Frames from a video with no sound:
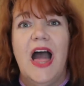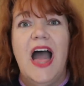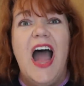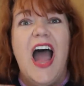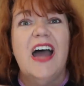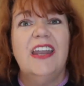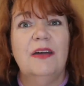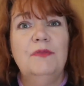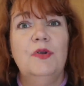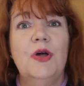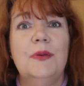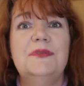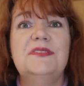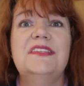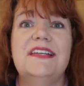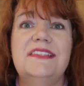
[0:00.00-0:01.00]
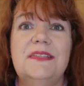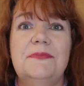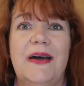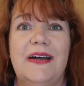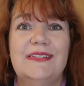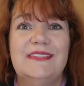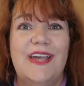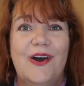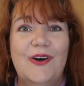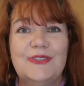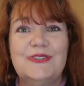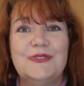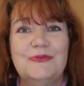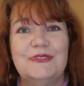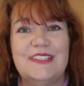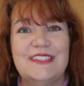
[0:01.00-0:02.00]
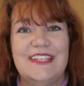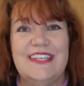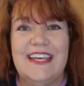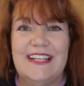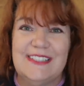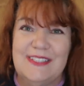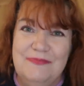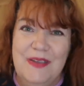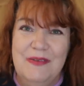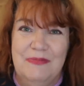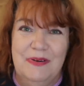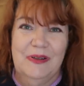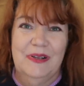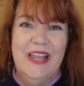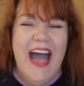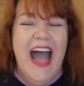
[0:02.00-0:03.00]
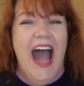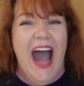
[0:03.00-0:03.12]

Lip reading: And I'm not upset about it. I also want to say that to people.